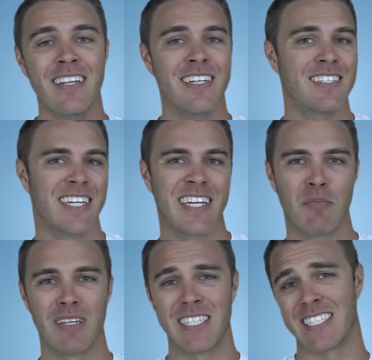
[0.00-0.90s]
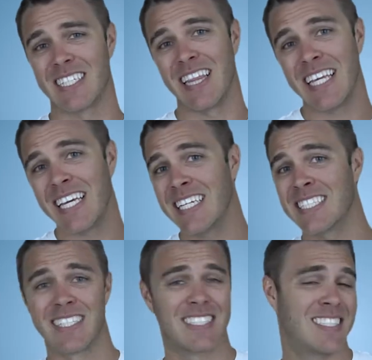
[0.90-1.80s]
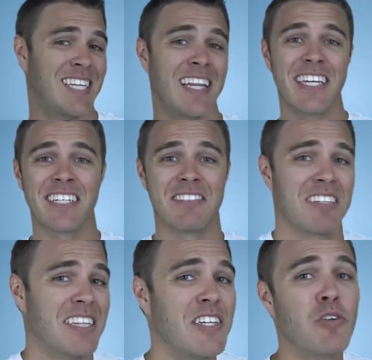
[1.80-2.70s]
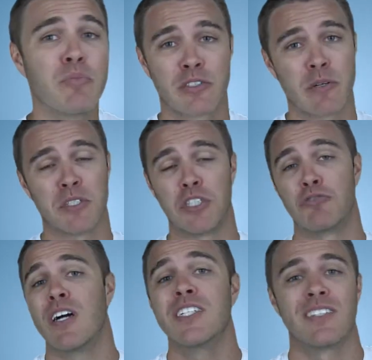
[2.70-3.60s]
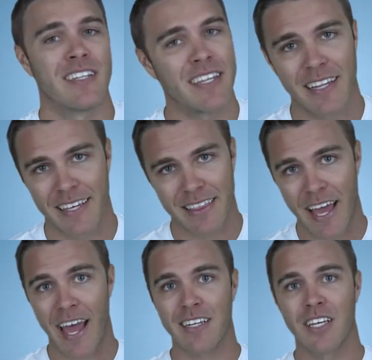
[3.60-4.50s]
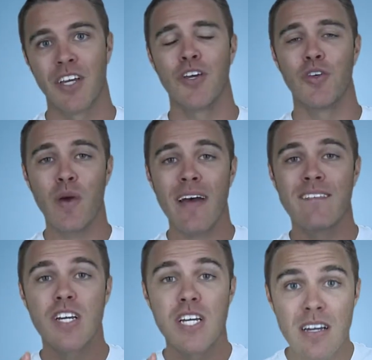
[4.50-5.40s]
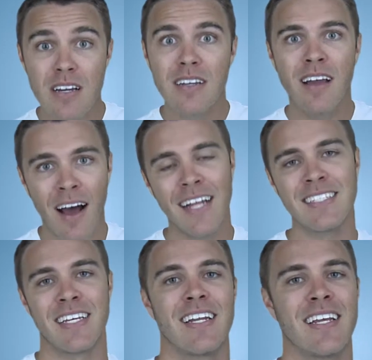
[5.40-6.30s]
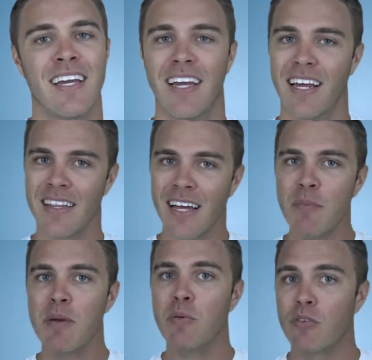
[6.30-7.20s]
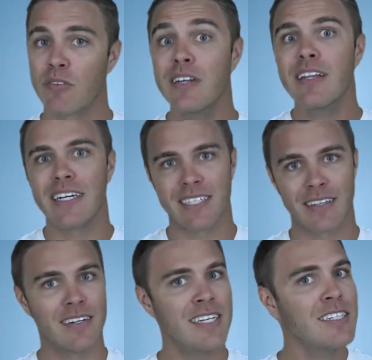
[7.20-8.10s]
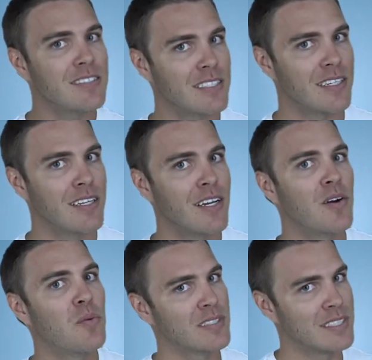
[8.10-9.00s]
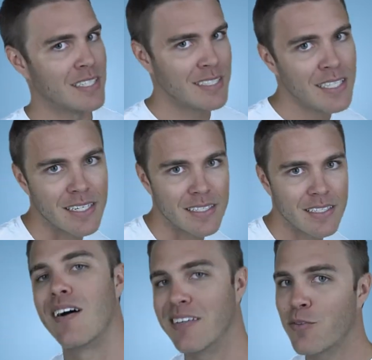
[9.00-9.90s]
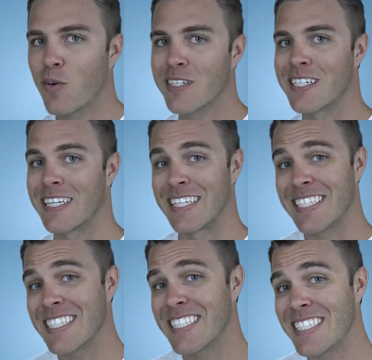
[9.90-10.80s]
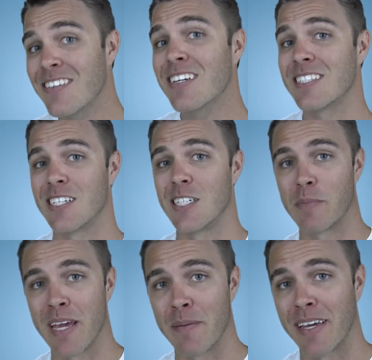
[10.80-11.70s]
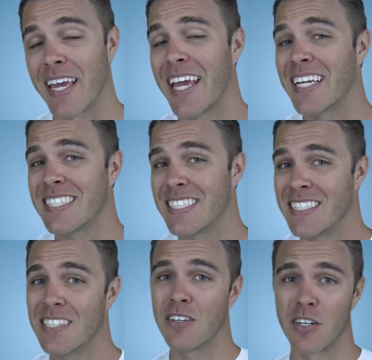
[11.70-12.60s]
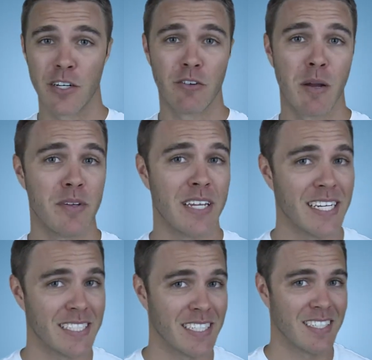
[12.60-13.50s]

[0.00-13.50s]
like you're sending out malicious links or selling illegal prescription drugs or anything like that. You have good content, and a lot of people will realize that they're interested once they see it. Unfortunately, this is still considered spamming and can still hurt your reputation.